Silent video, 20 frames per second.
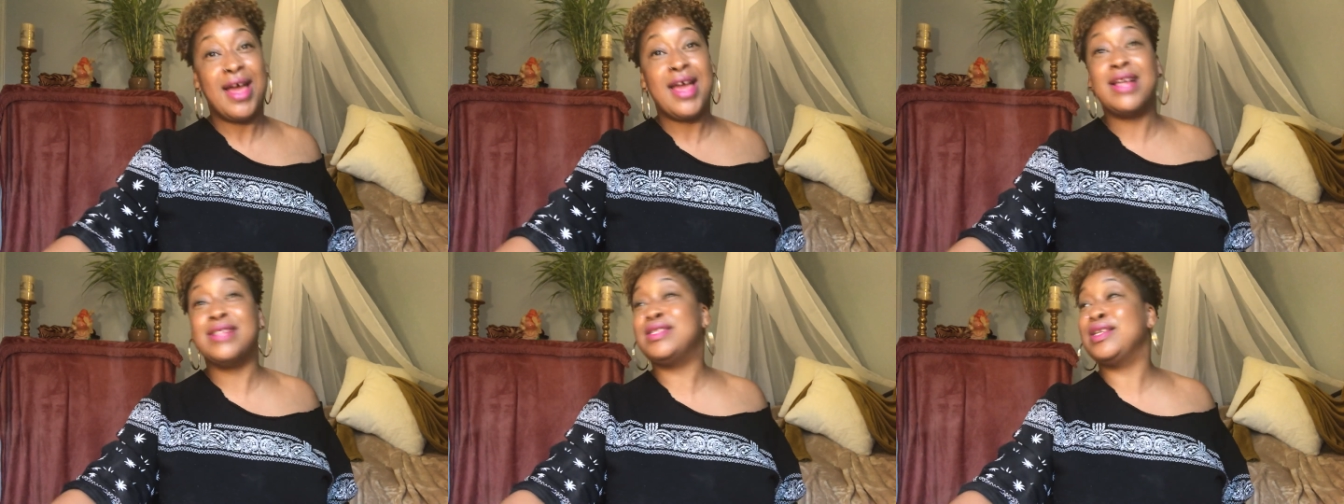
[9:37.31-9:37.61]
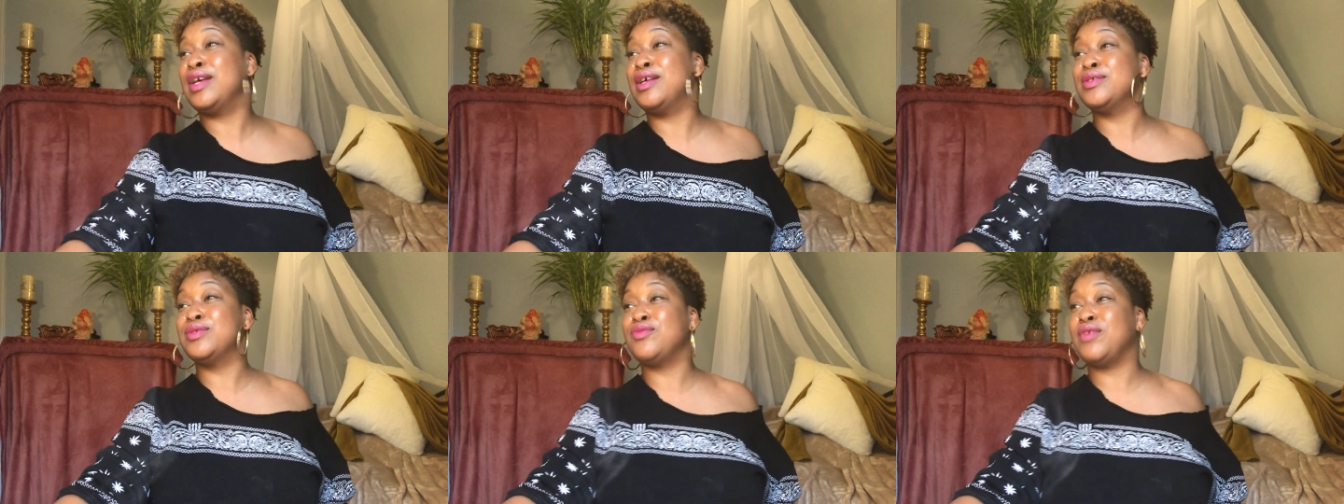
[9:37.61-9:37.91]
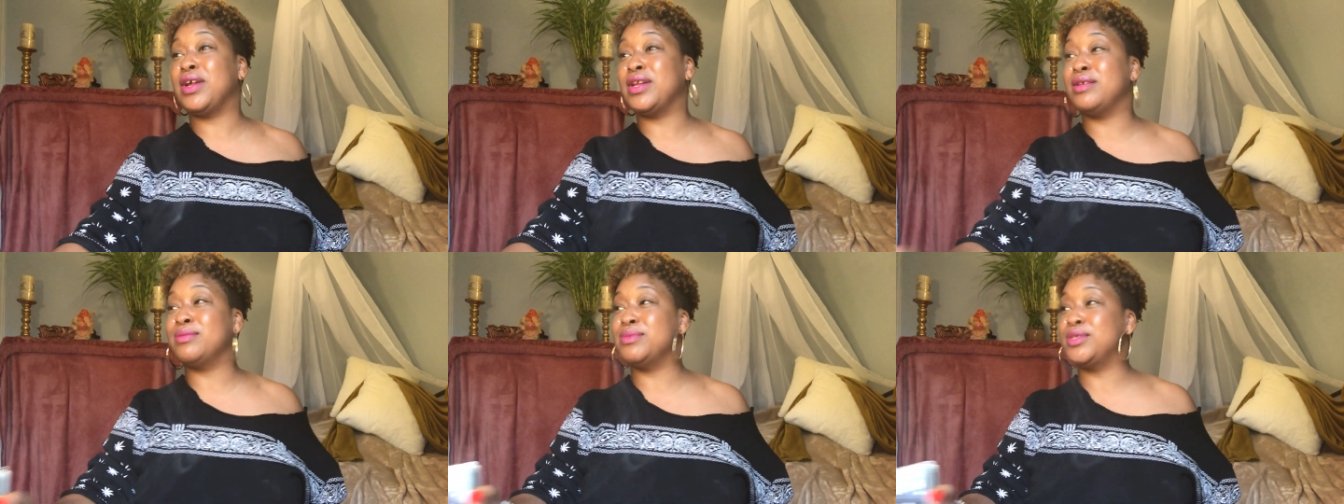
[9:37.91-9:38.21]
It sounds
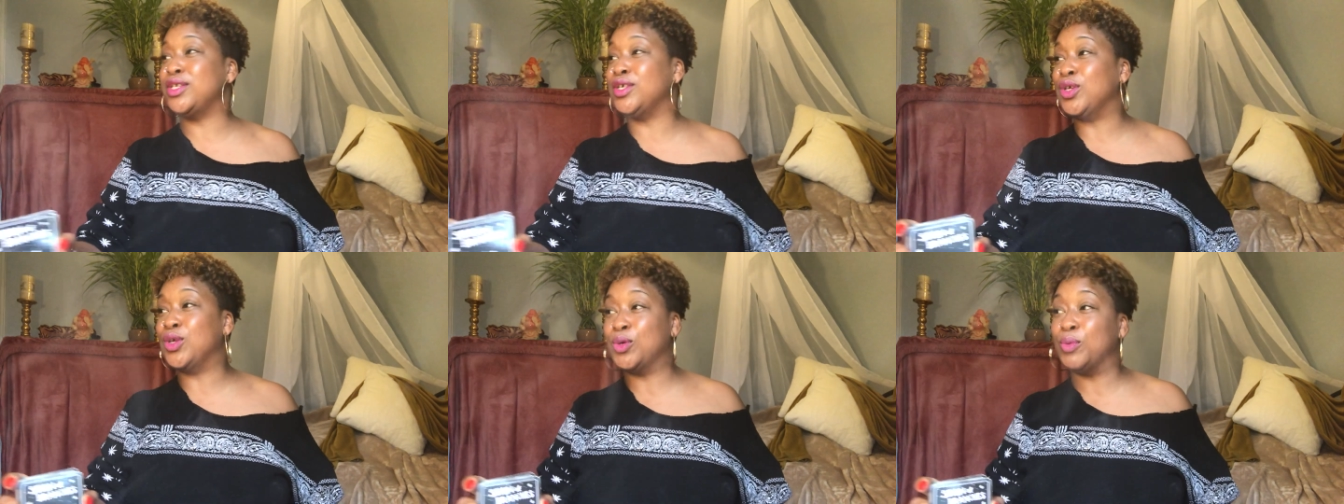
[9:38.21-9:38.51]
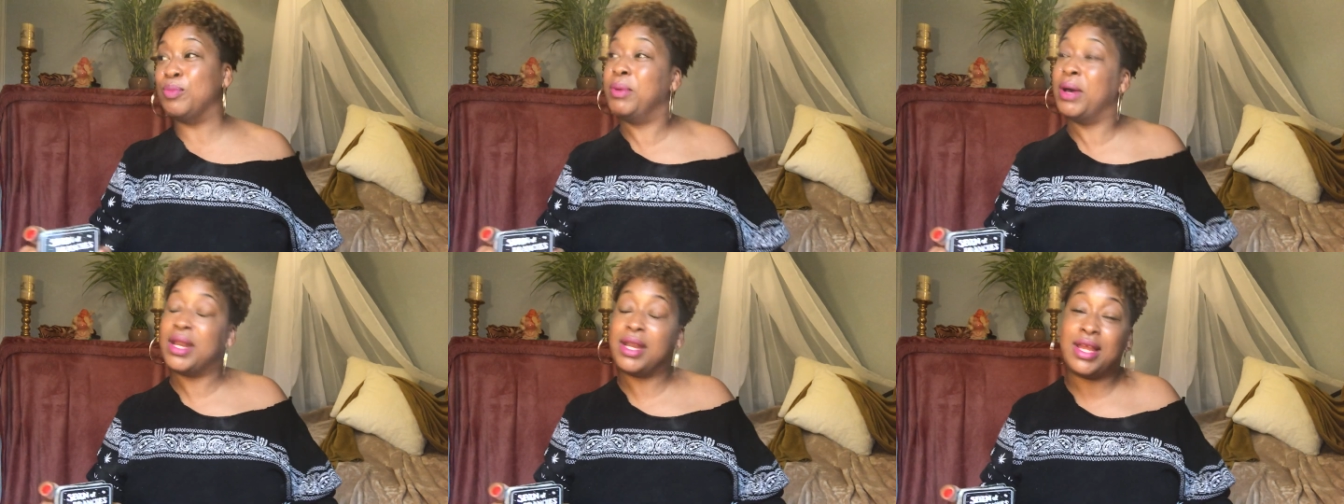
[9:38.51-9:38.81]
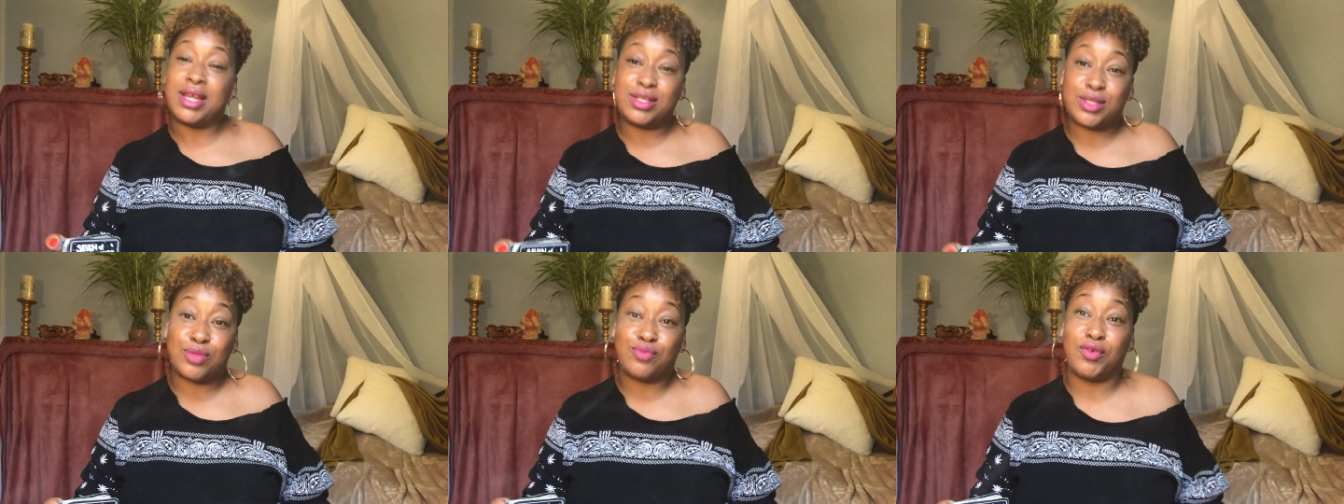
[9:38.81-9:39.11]
random to you, but
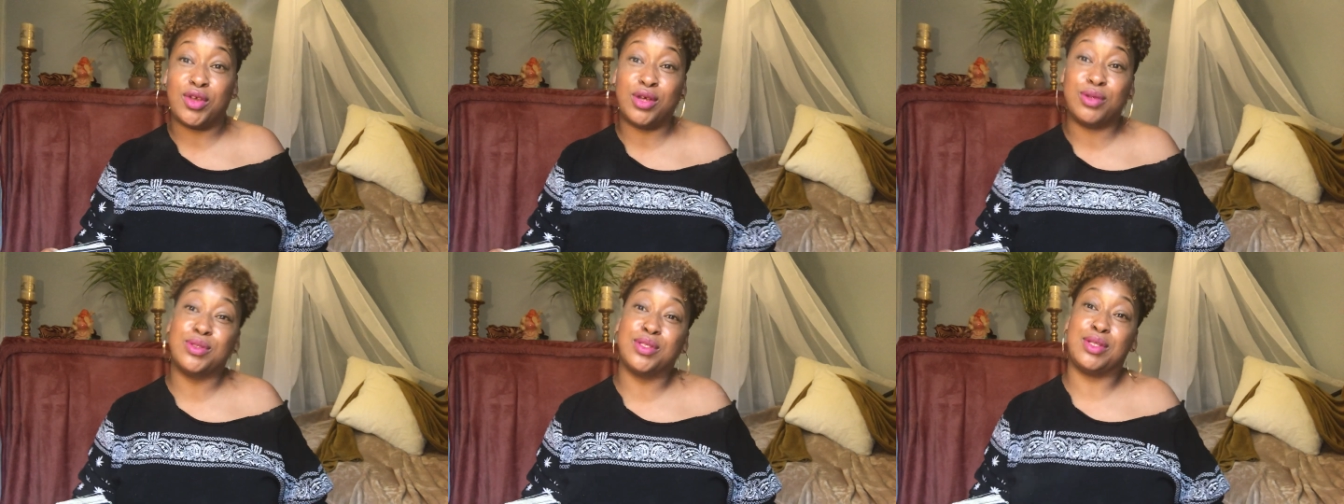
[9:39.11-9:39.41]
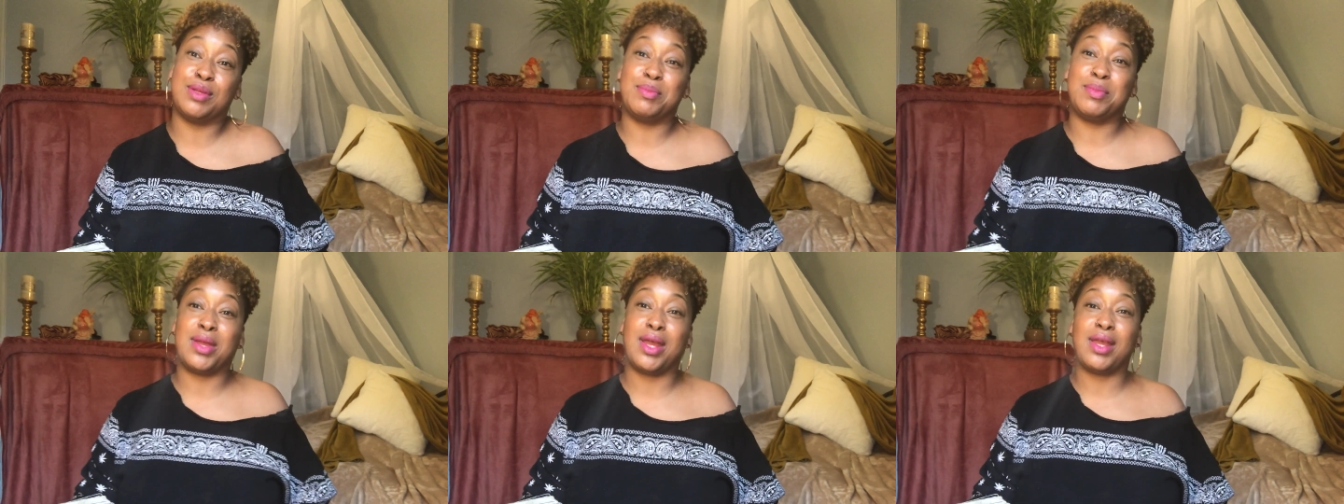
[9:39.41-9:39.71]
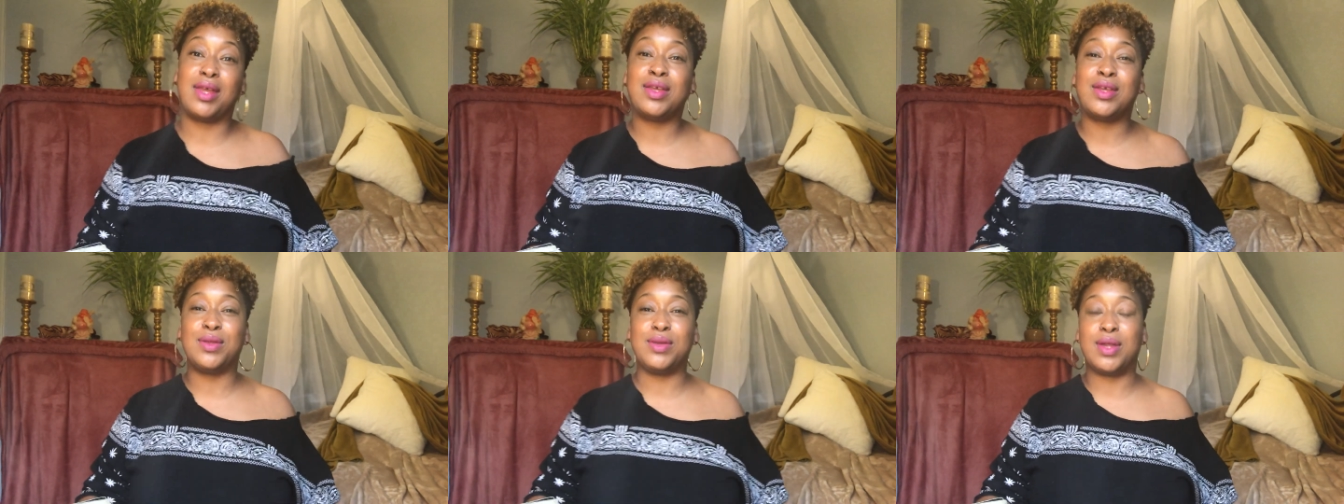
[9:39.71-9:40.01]
it's real to
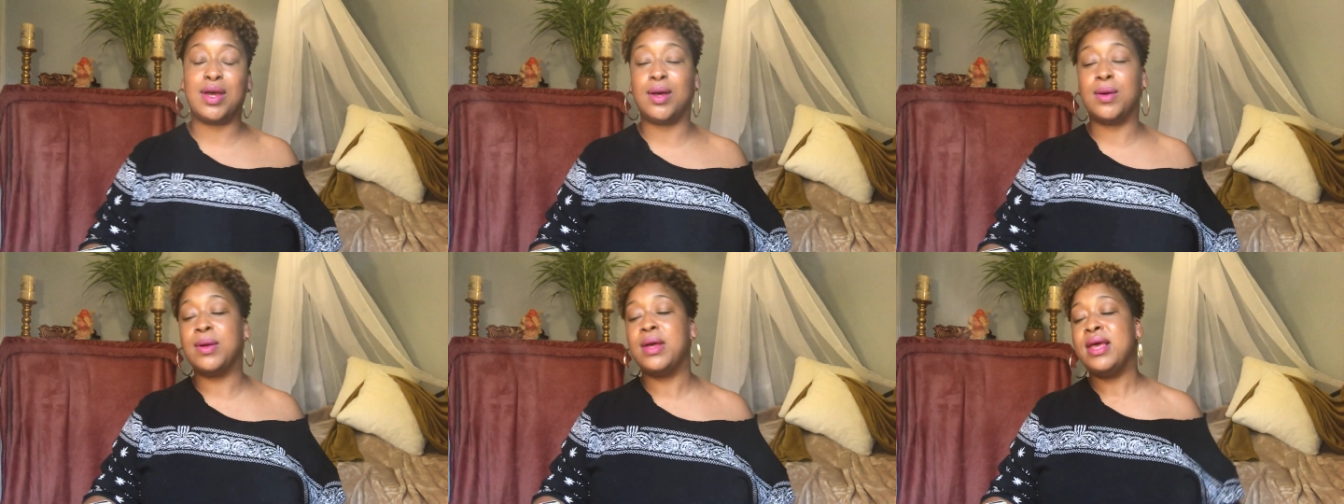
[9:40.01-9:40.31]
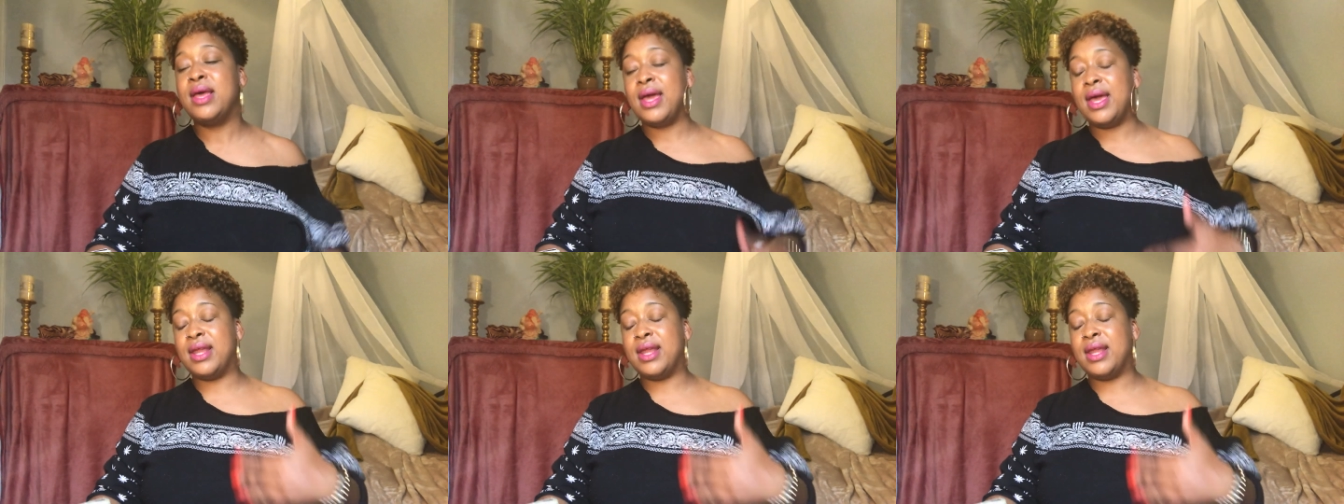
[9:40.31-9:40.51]
me, you know?